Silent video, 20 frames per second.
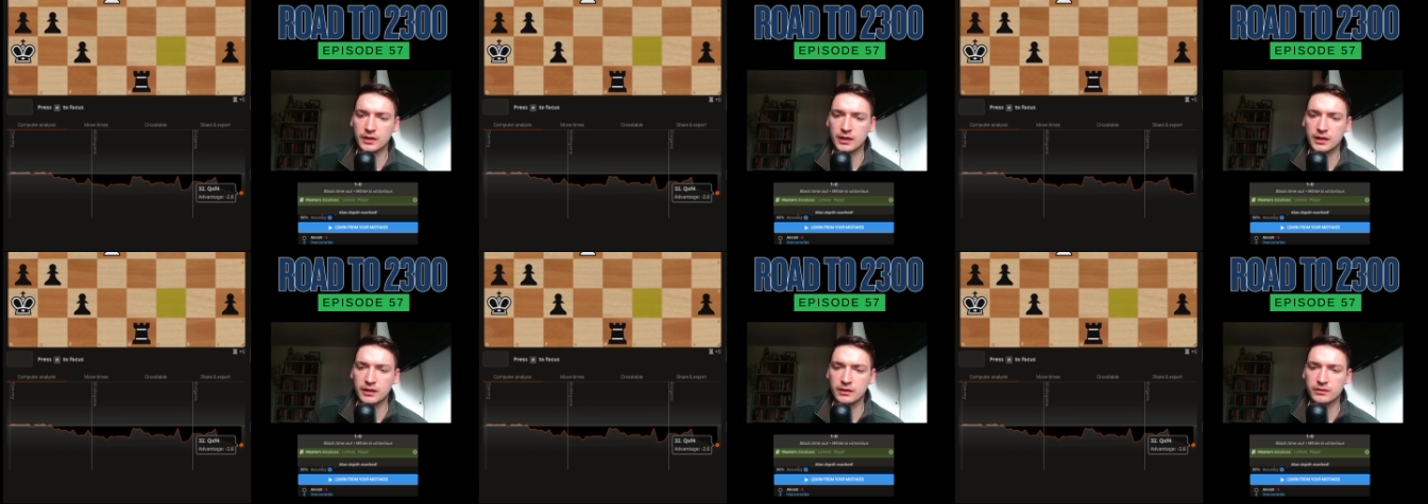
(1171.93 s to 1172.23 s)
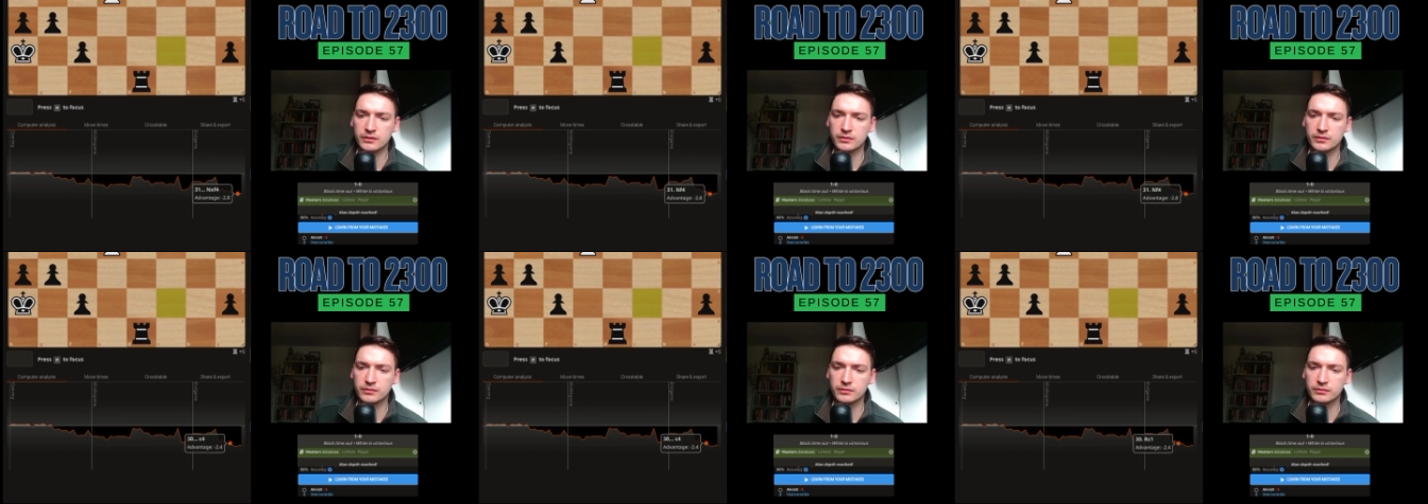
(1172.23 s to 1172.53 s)
I
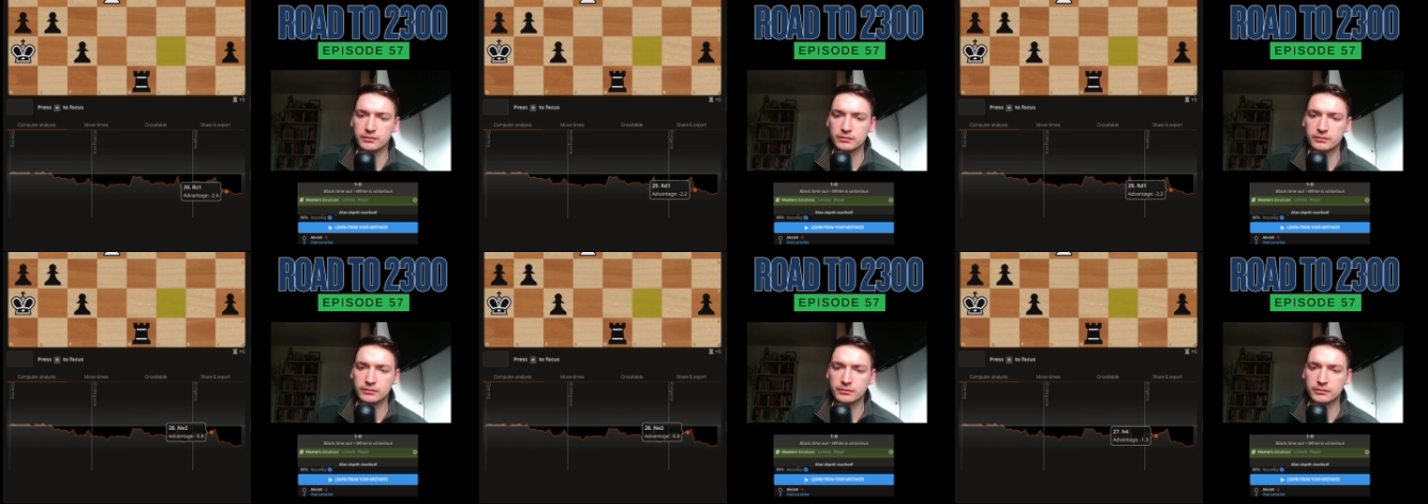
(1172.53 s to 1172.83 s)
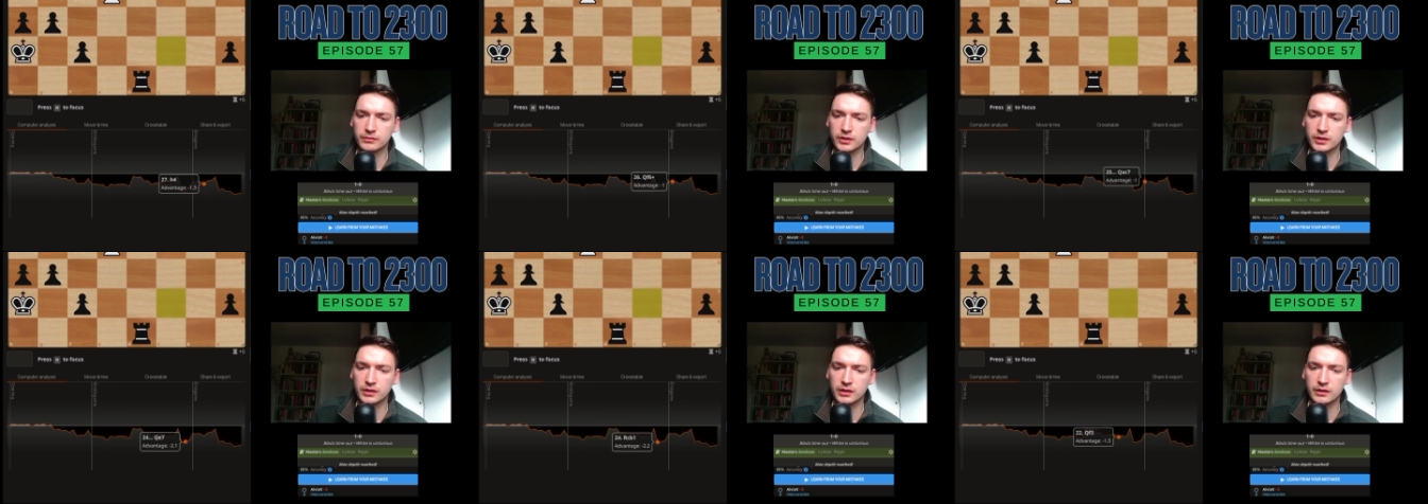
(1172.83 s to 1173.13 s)
had
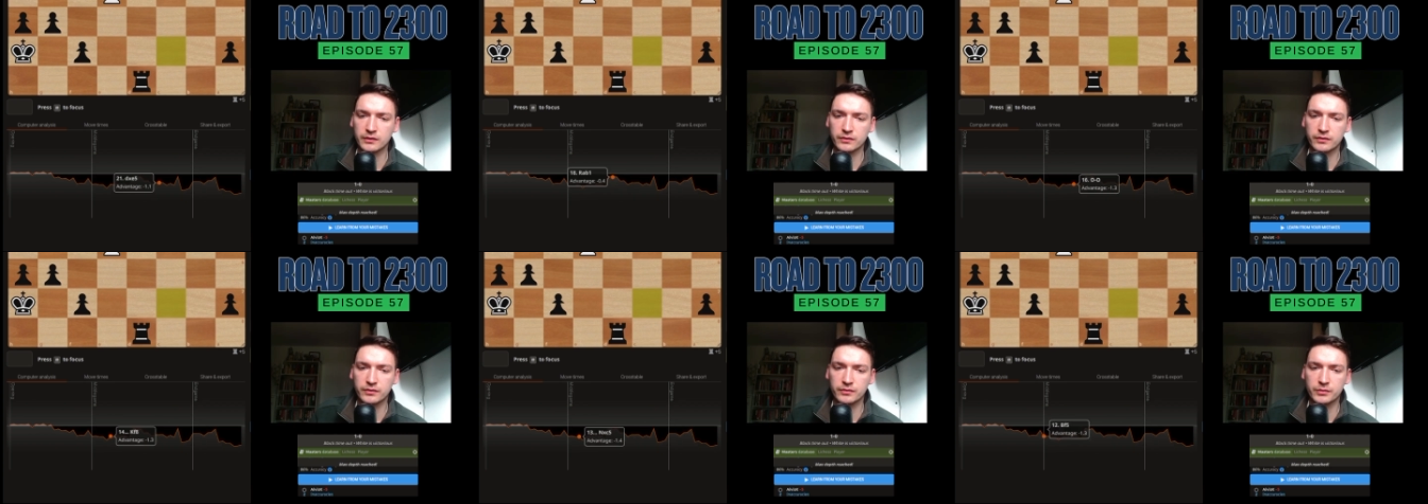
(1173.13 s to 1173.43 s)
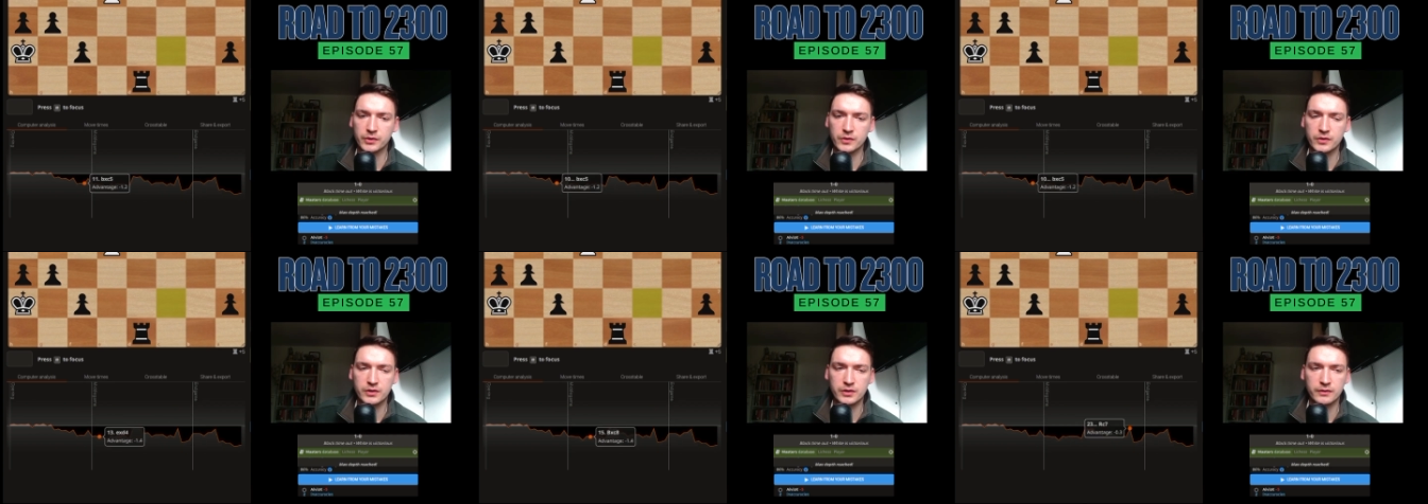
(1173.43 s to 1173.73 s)
kind of
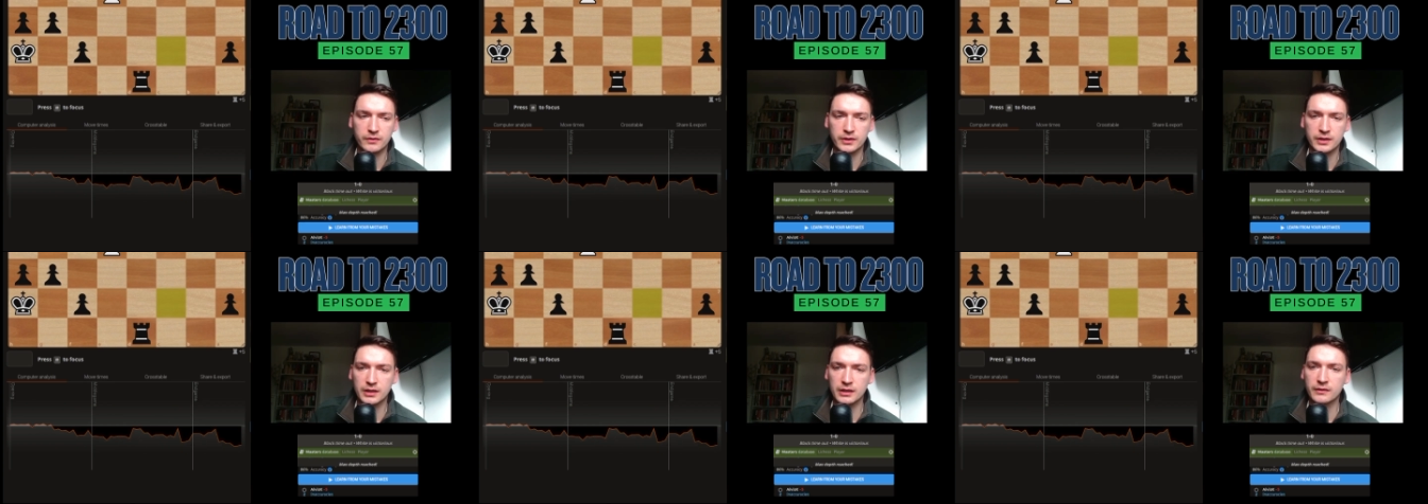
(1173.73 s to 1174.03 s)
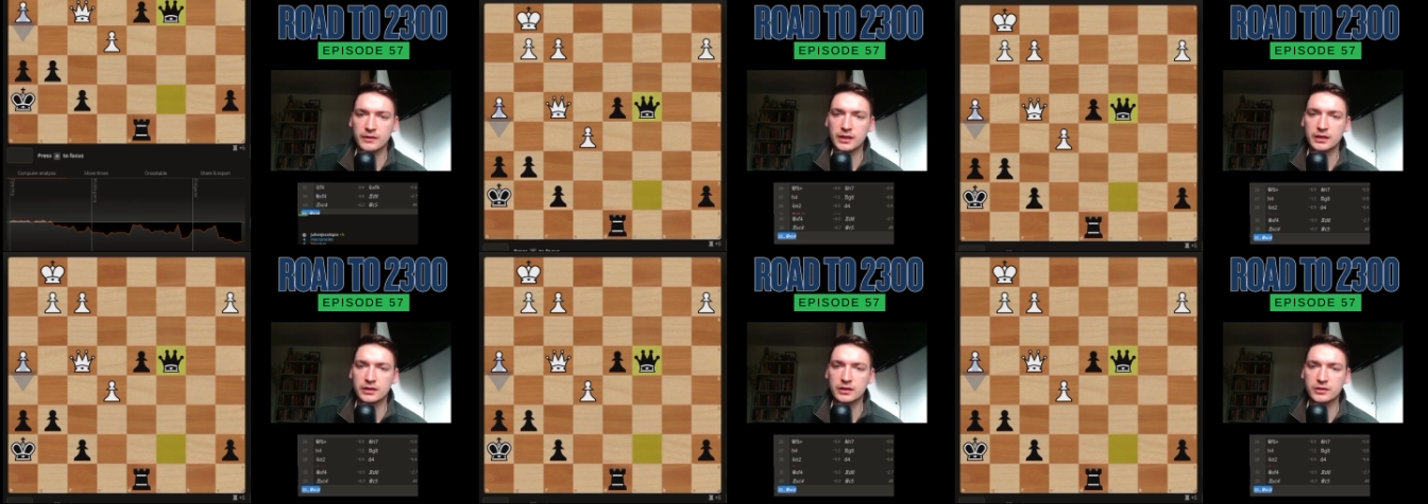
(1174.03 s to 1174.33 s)
most of the
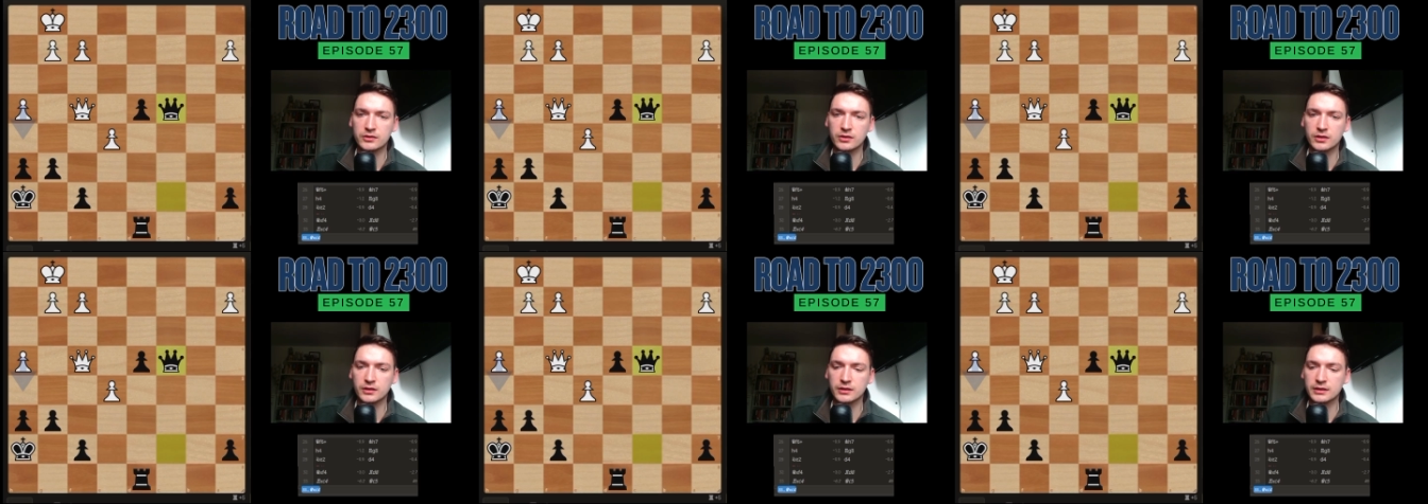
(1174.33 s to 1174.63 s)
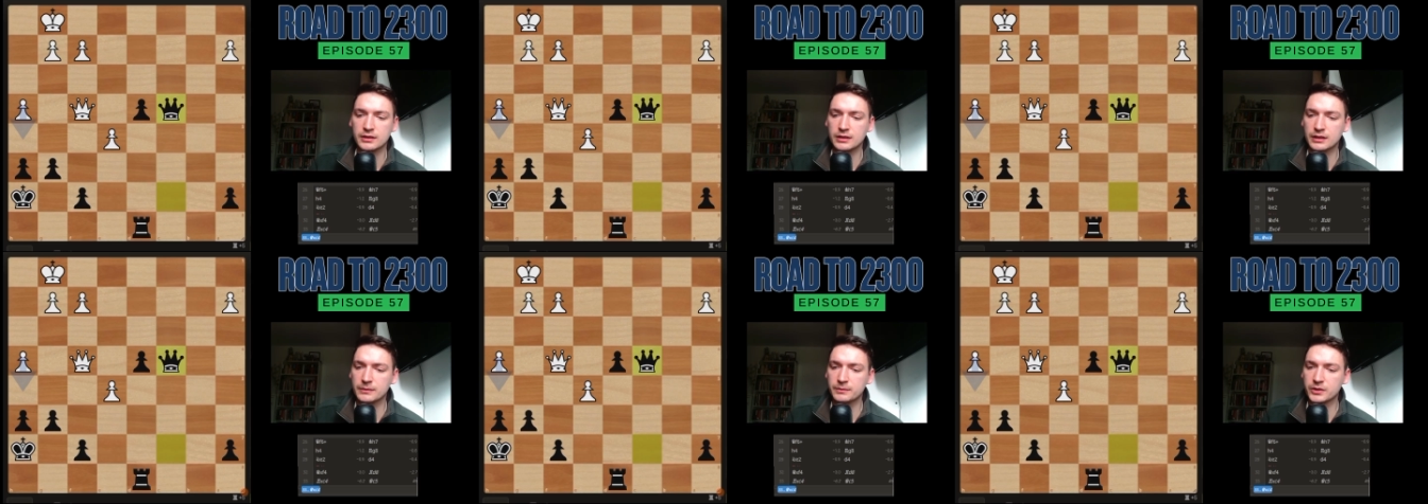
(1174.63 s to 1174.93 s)
advantage all the
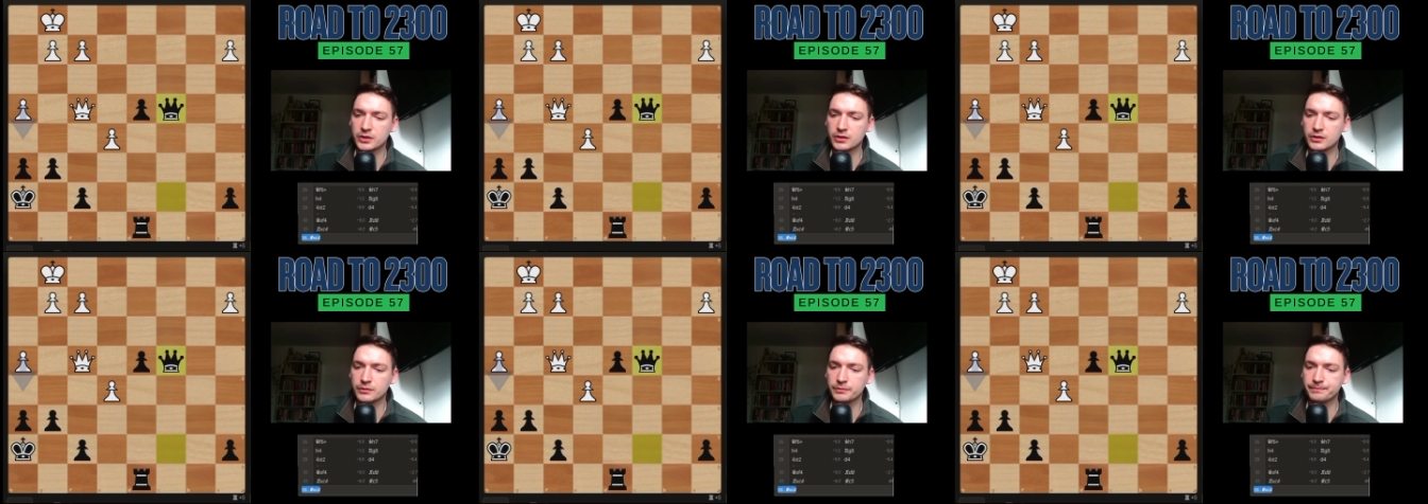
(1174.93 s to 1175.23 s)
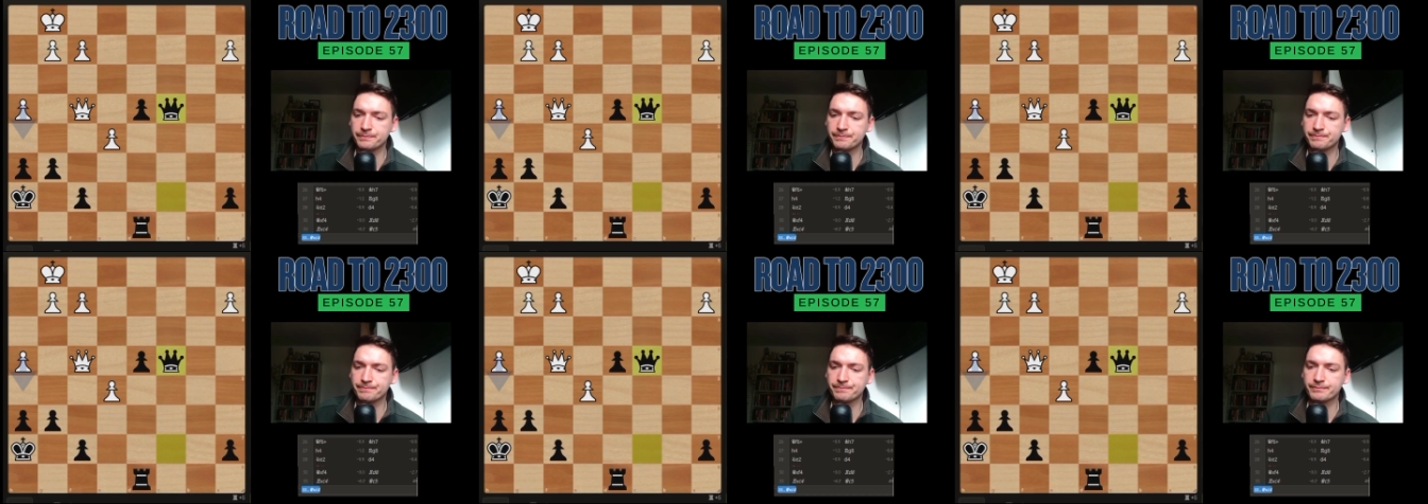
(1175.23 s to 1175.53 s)
time. So,
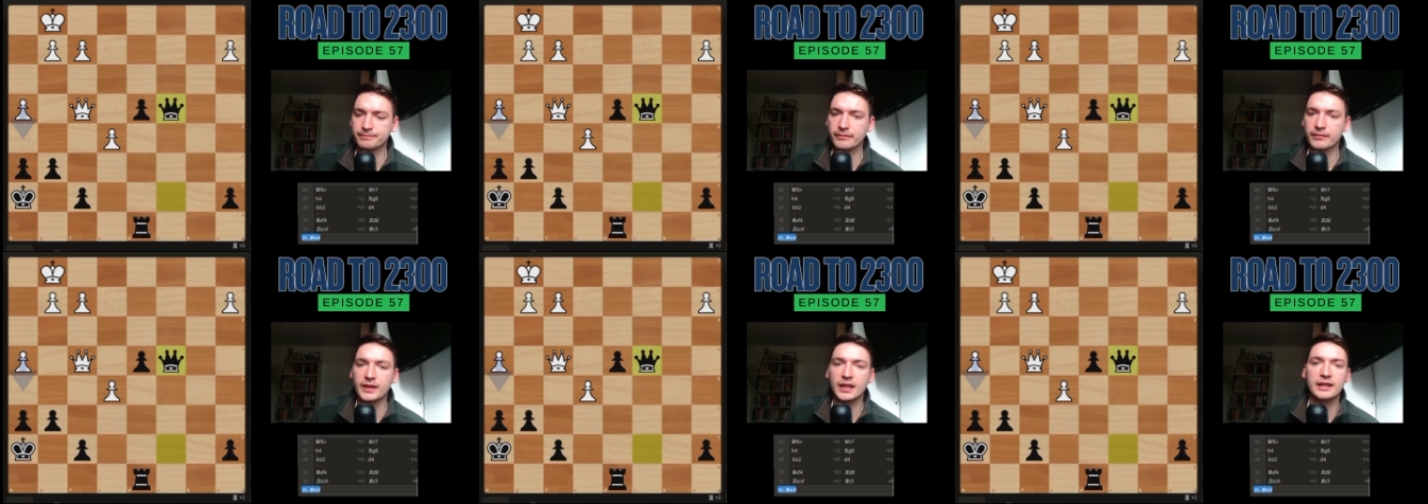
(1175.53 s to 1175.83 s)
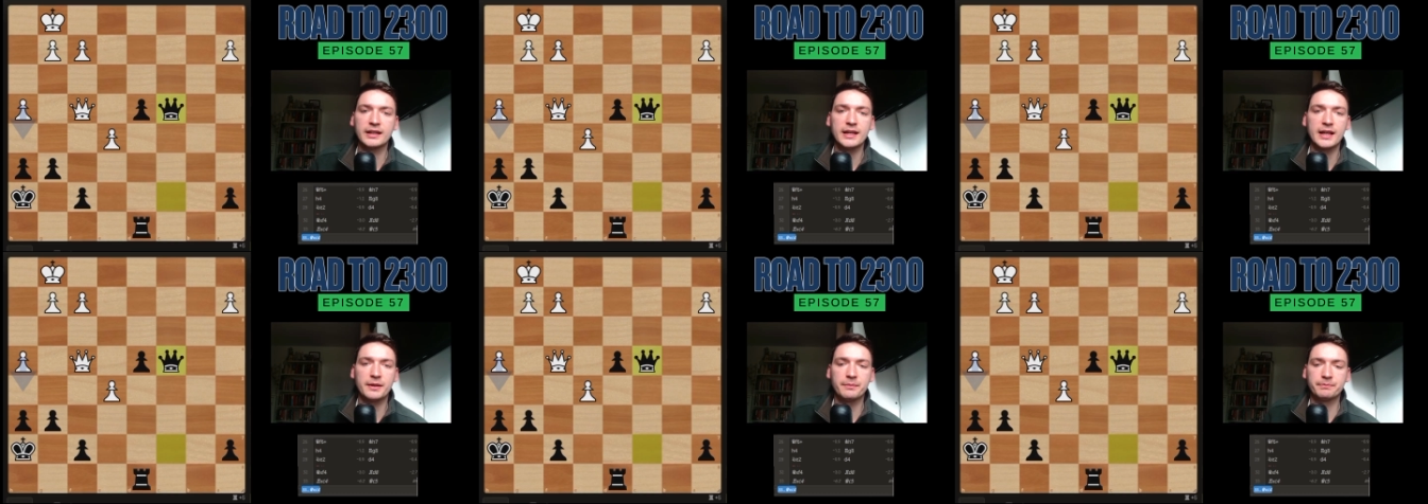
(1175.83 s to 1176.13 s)
yeah.